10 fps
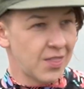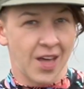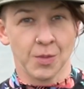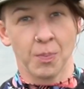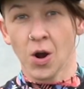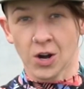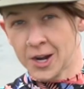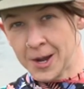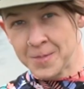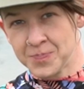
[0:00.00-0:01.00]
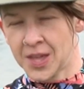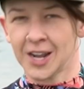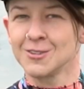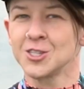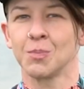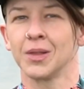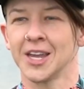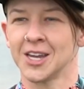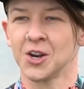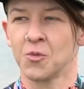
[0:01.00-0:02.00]
that the park that I used to
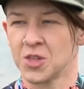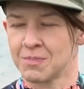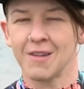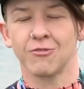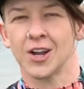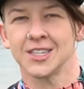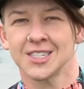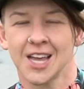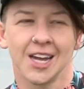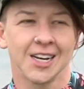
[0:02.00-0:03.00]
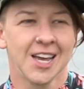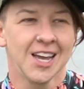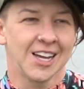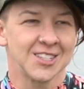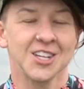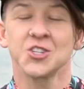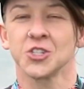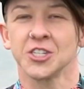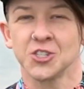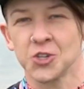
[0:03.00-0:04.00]
play in with my friends had
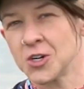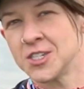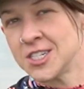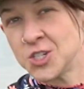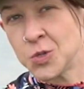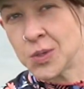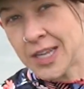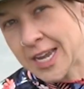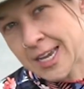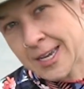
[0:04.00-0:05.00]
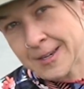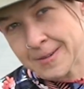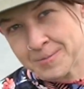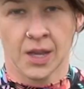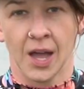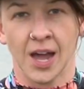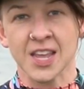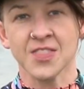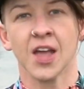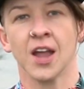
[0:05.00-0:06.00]
essentially turned into a lake. And
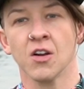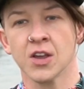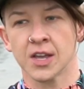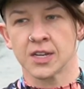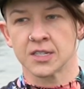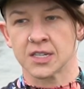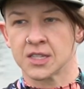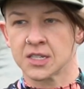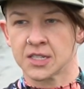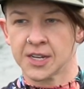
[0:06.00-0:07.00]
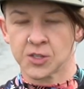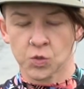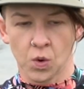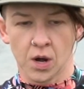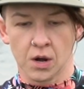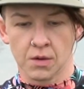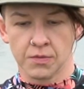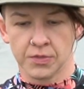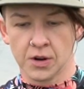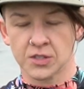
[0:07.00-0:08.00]
in the areas in the States where
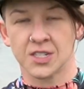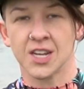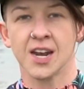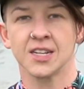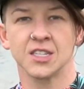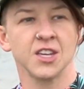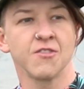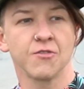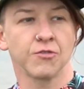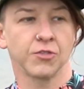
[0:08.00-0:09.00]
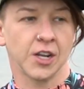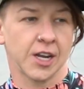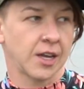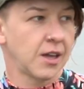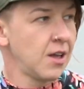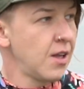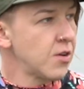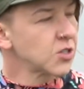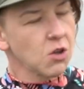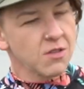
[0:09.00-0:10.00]
there's a tendency for flooding,
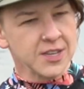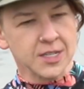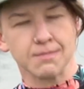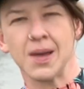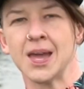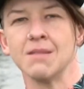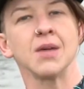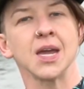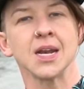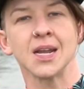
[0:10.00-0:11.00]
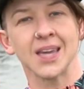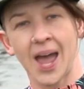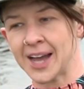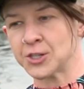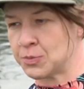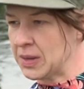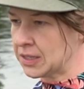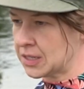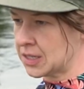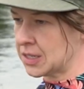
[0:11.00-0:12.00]
there's all of these man-made
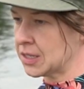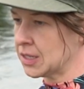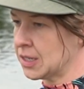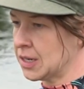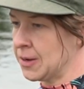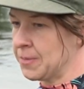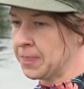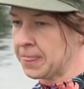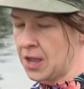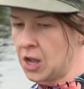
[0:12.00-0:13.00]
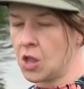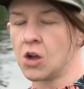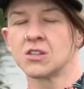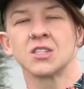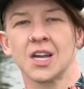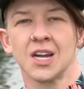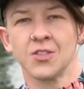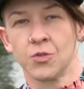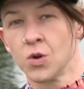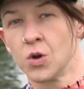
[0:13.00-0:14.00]
catchments
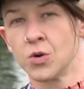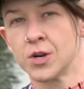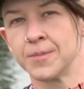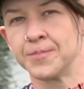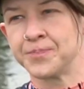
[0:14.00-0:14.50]
alongside the road.